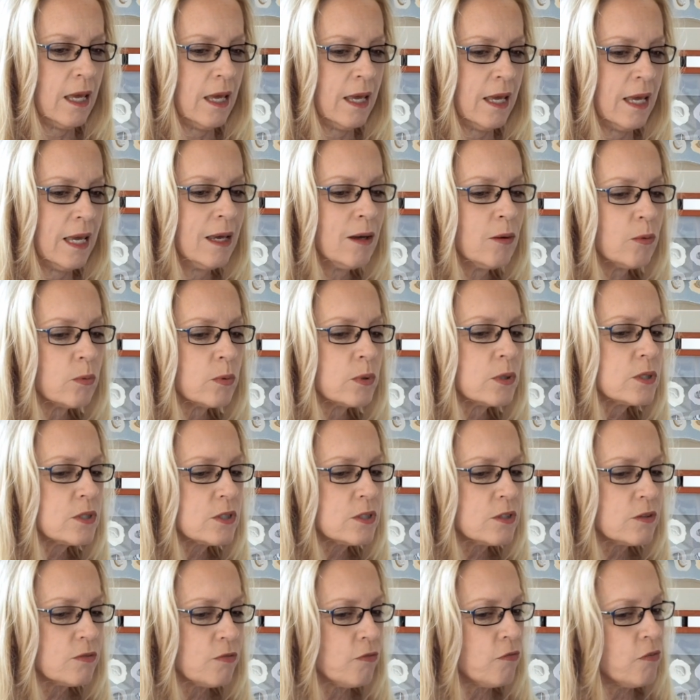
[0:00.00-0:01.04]
it
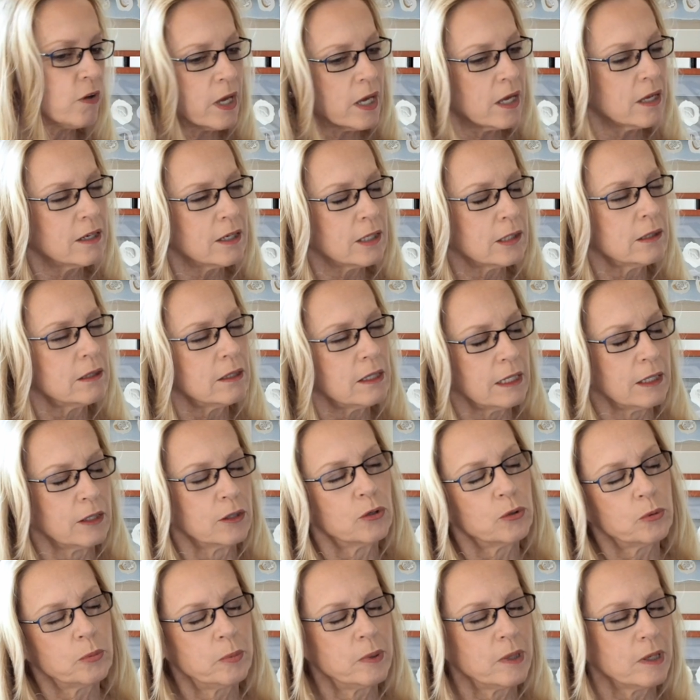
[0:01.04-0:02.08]
was fed a
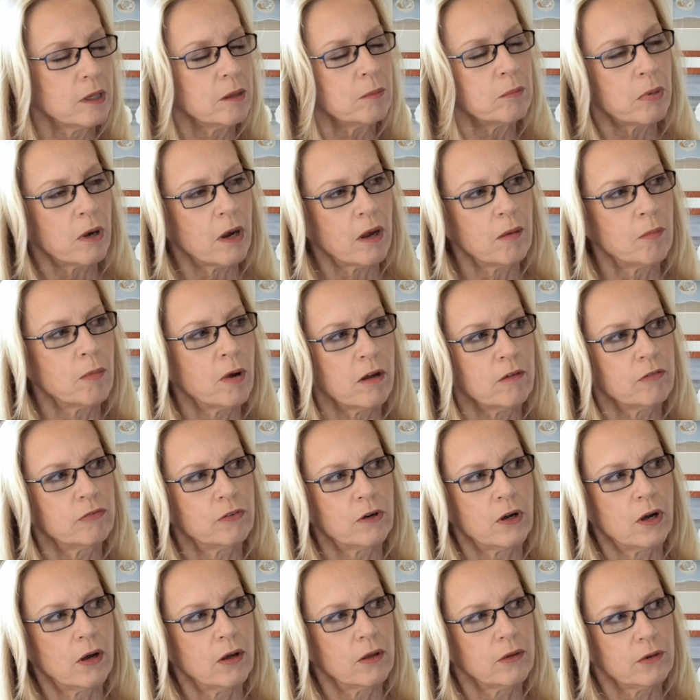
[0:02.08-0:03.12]
little bit by my
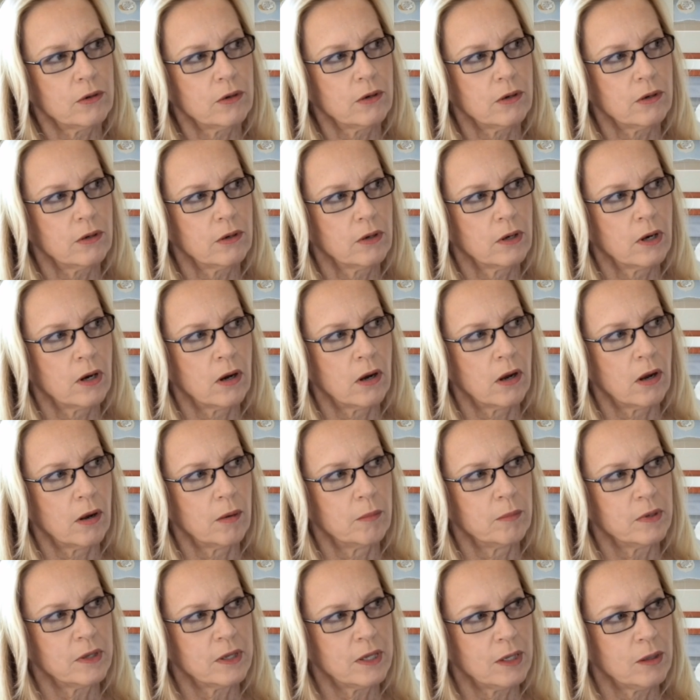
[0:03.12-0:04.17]
father.
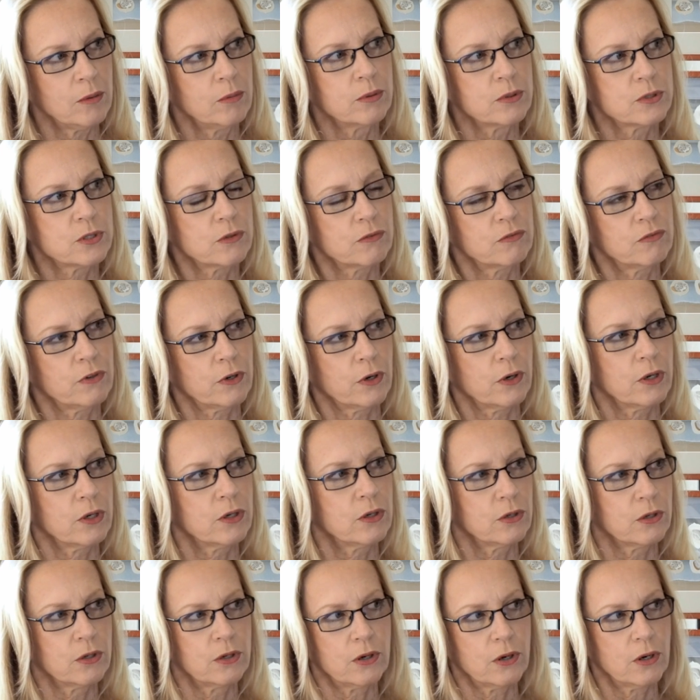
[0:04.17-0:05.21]
He was a very
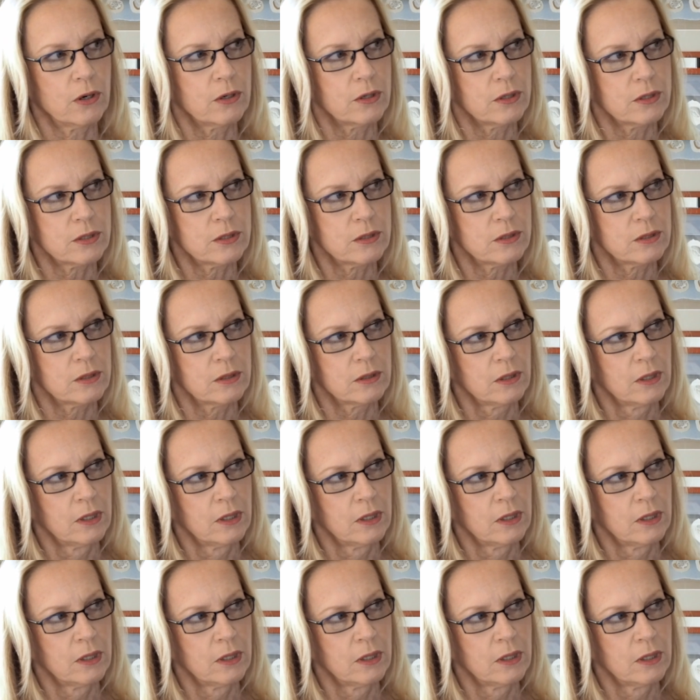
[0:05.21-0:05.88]
good artist.